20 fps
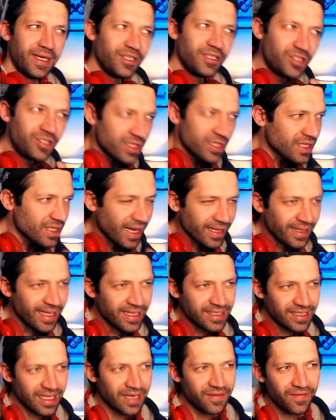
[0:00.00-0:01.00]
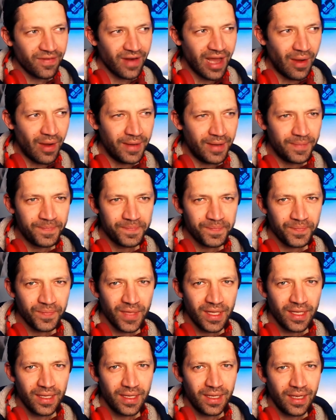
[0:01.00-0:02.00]
Just like that sunflower,
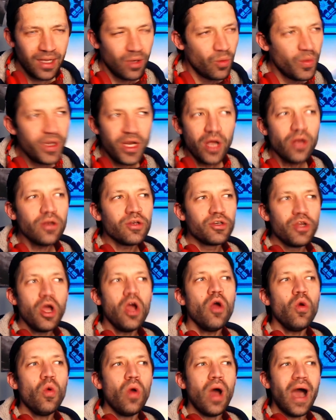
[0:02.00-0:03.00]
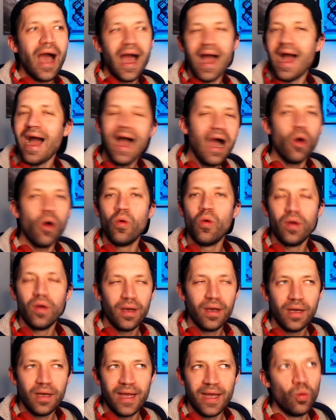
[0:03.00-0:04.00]
we don't know how
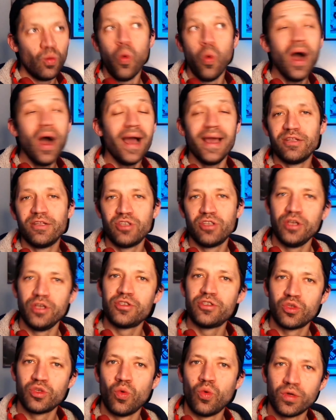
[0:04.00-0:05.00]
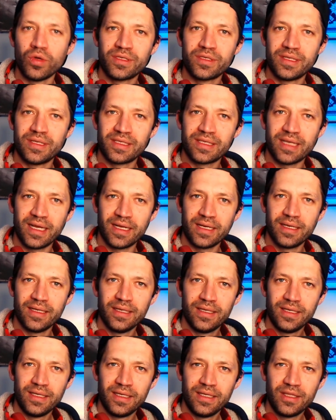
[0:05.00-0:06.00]
and why it turns towards the sun. You
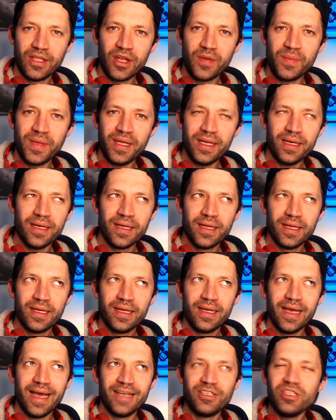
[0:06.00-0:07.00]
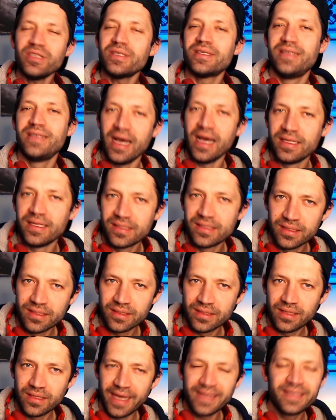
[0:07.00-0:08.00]
know what I mean? It just does.
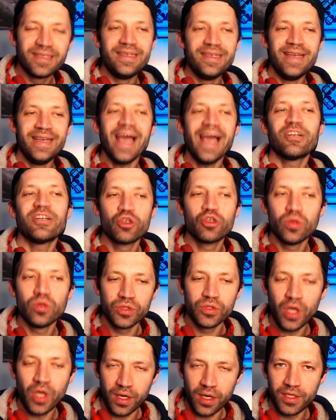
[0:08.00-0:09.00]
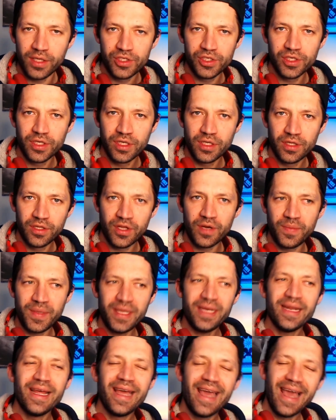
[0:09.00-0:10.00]
It's natural knowledge. You know what I
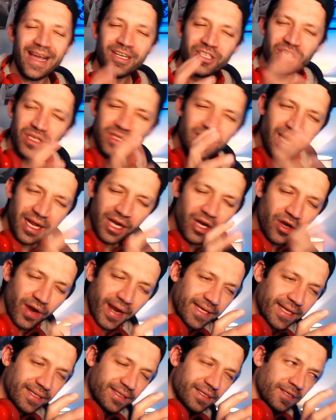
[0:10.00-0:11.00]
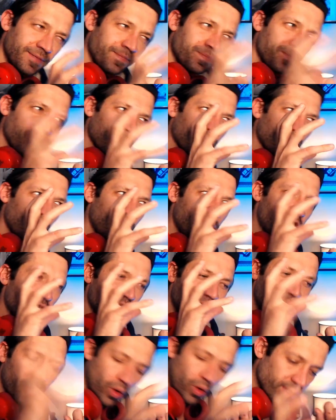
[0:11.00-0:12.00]
mean? And just like Grace, which
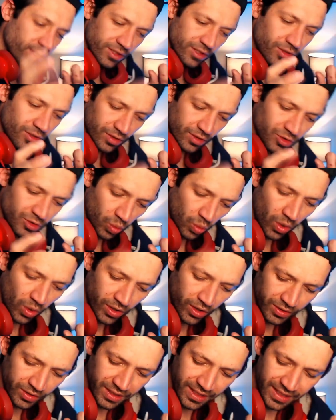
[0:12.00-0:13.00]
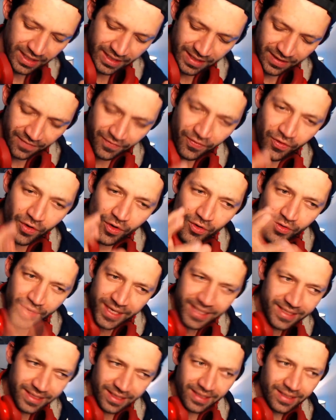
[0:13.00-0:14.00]
was brought into this world for a
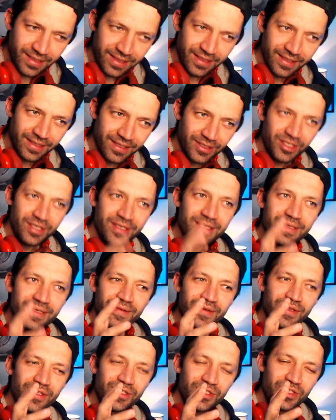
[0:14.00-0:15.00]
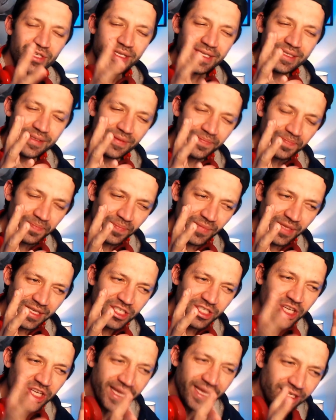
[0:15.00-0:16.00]
reason. She's she's
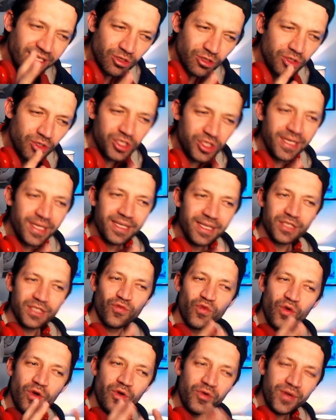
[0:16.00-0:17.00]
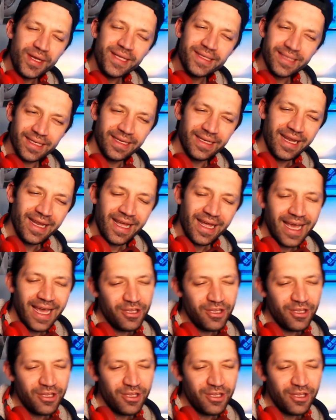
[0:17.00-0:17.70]
she is who she is for a reason.